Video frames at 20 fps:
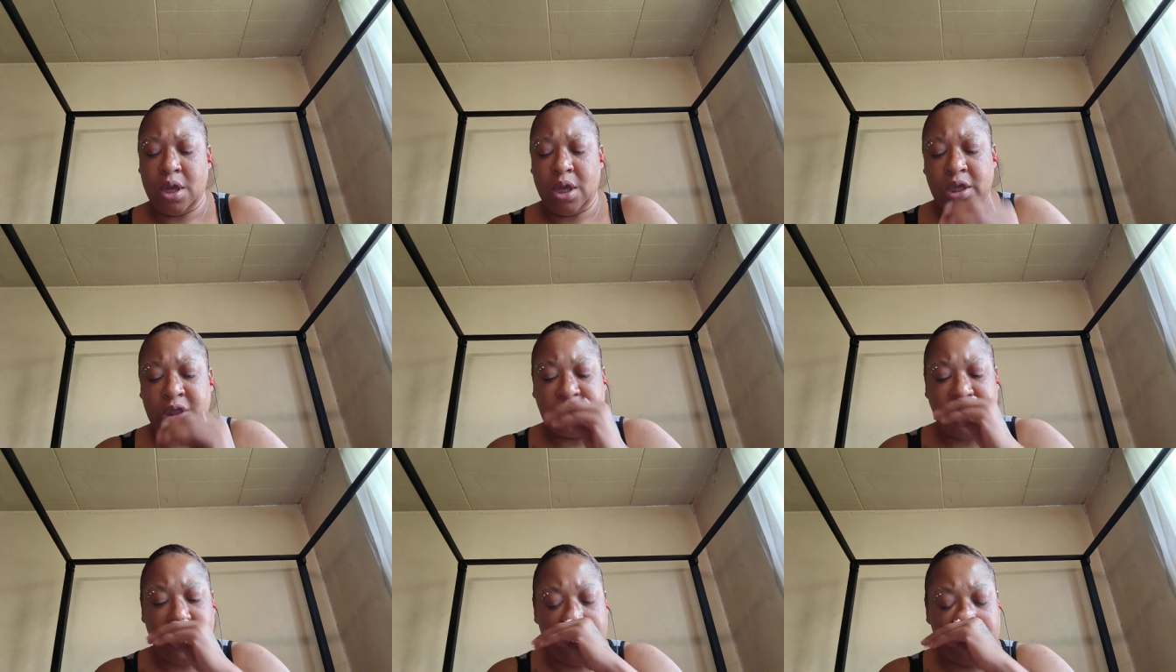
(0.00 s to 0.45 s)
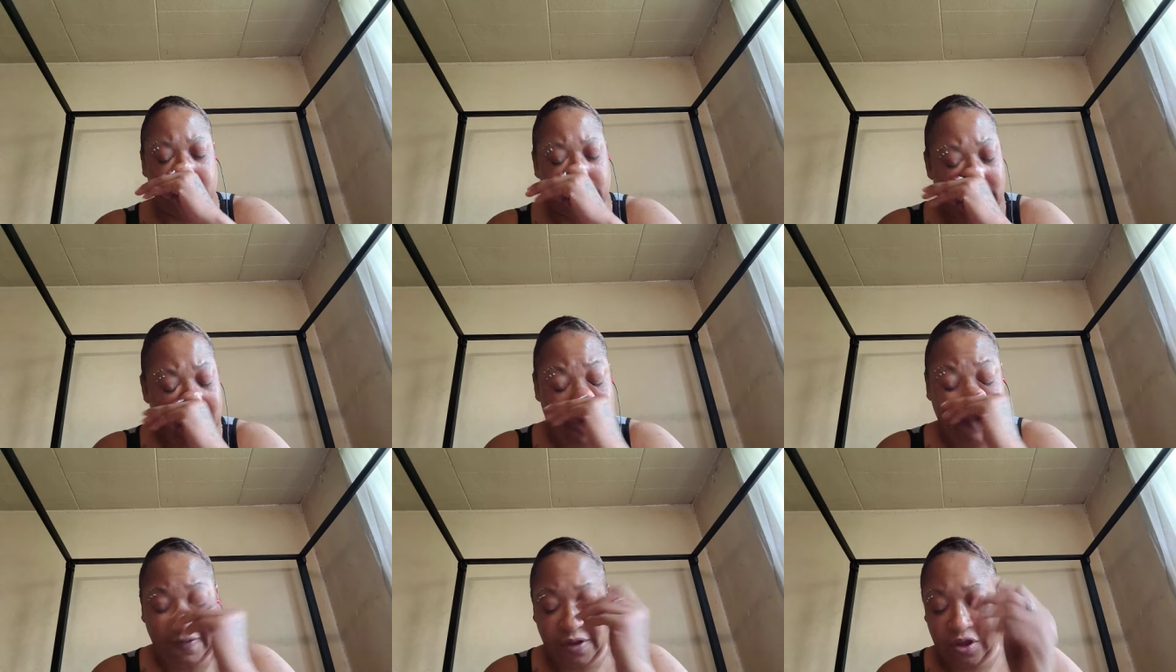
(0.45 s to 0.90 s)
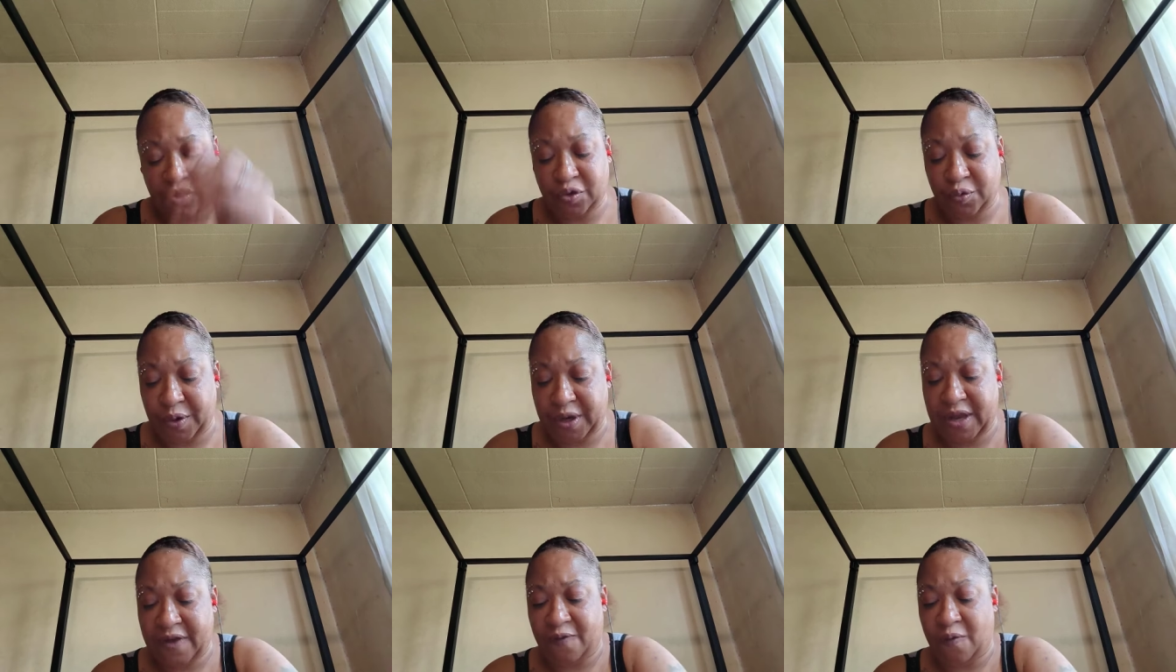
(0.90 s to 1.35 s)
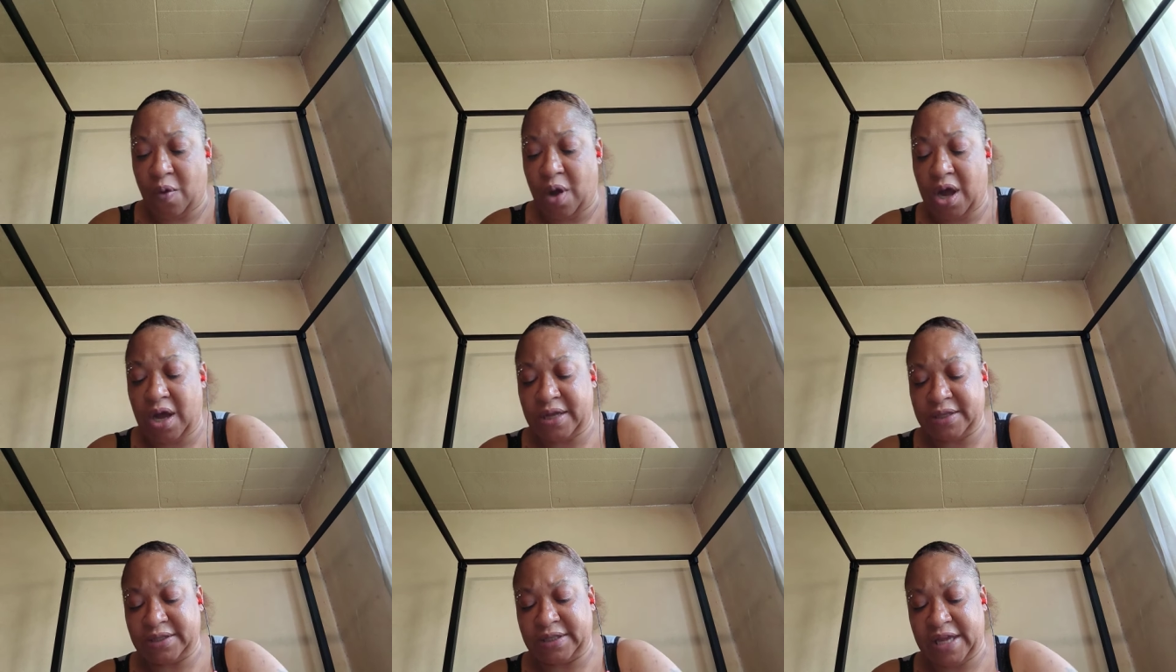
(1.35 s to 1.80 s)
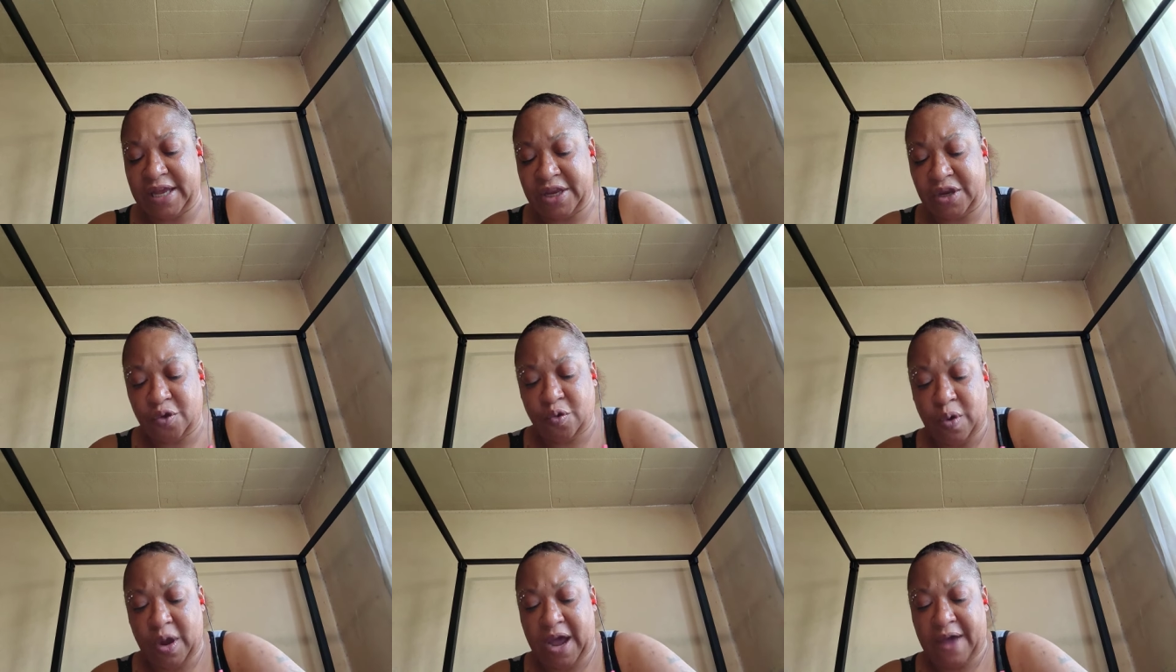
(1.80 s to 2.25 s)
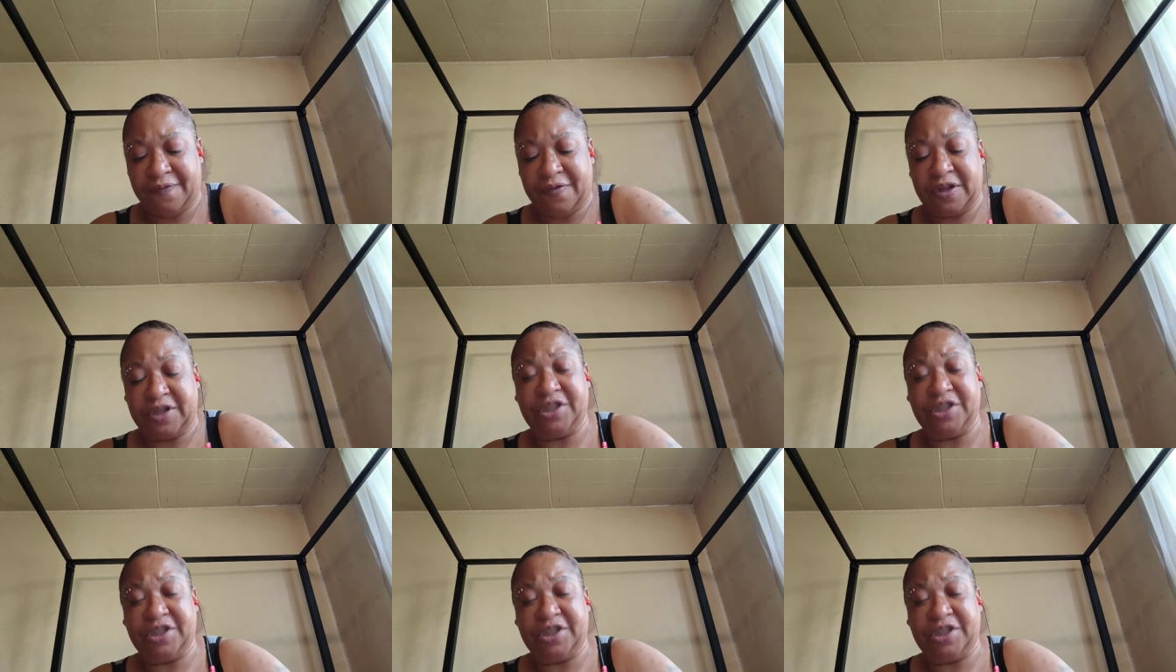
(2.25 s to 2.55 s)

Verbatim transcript: So you have the Three of Wands and you have the